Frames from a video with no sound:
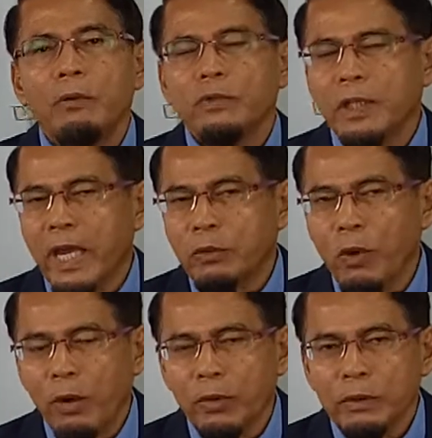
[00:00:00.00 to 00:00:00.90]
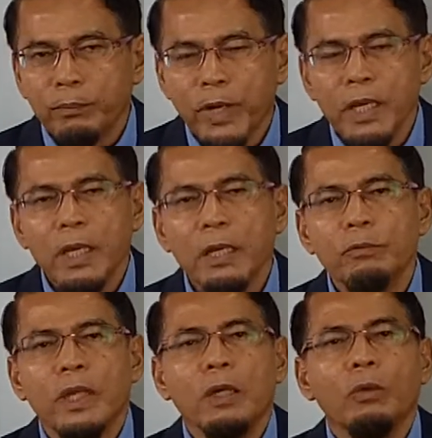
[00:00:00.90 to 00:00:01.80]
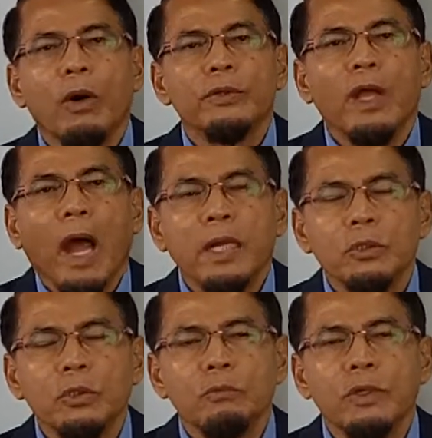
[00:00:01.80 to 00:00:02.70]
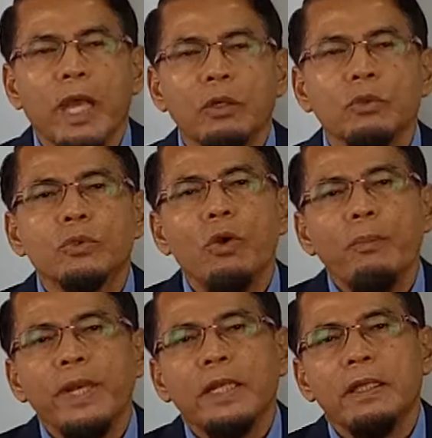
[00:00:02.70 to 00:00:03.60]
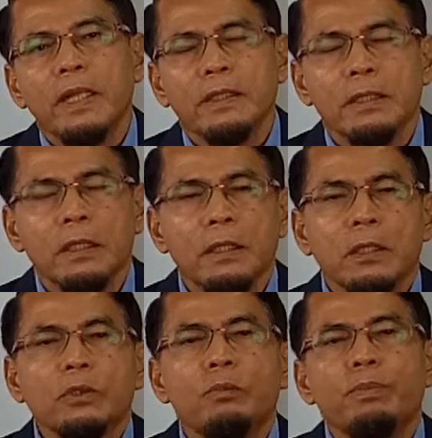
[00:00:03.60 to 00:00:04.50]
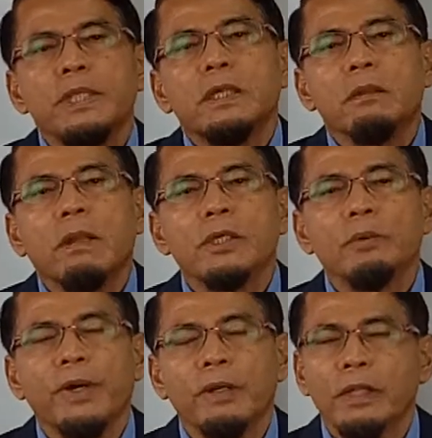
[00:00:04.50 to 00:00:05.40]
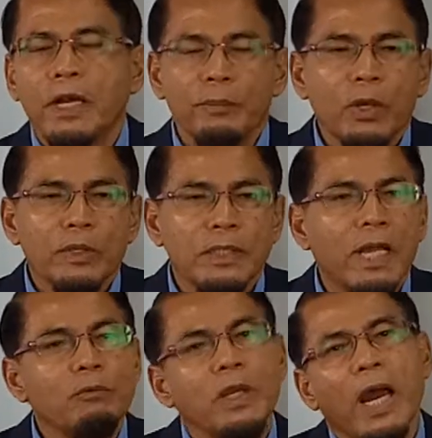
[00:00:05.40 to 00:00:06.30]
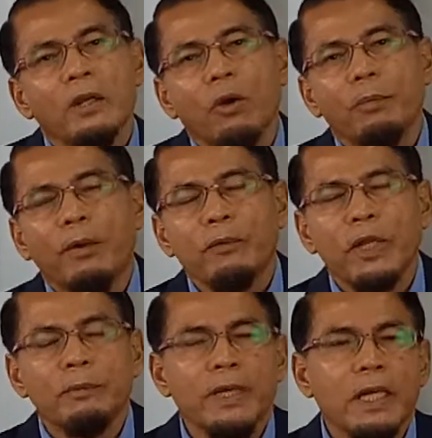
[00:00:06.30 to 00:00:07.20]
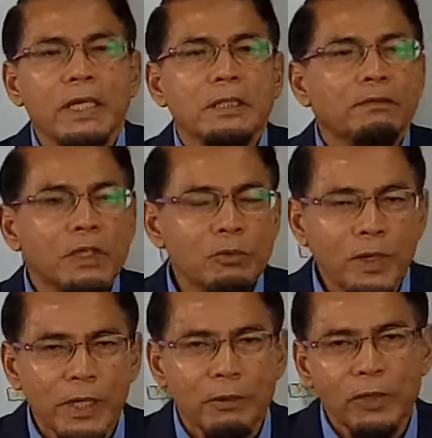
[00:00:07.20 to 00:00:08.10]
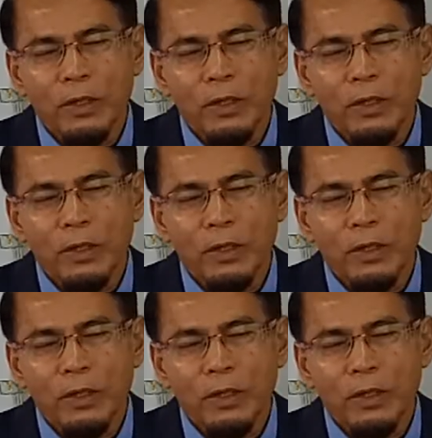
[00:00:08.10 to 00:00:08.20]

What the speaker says: We can do our prayer, we can do our tahajjud, we can do so many things to please Allah subhanahu wa ta'ala, because then we are not bounded by the needs of this world.